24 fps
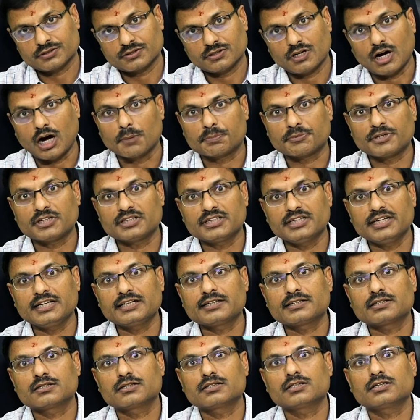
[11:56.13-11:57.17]
After
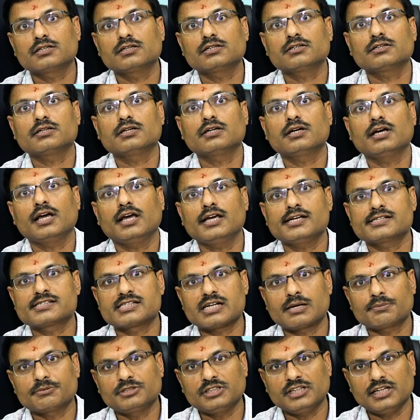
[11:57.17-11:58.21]
the age
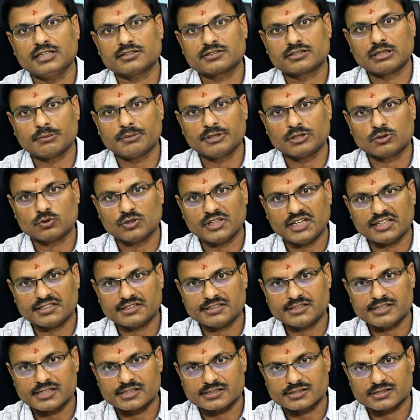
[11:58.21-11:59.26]
of the 7 to 8
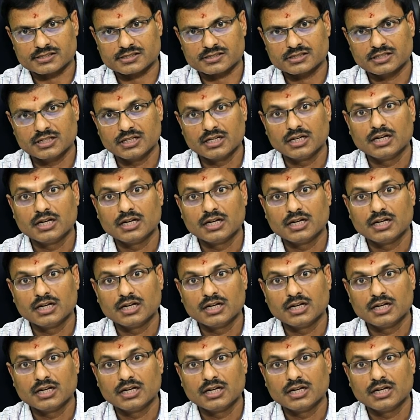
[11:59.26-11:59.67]
years,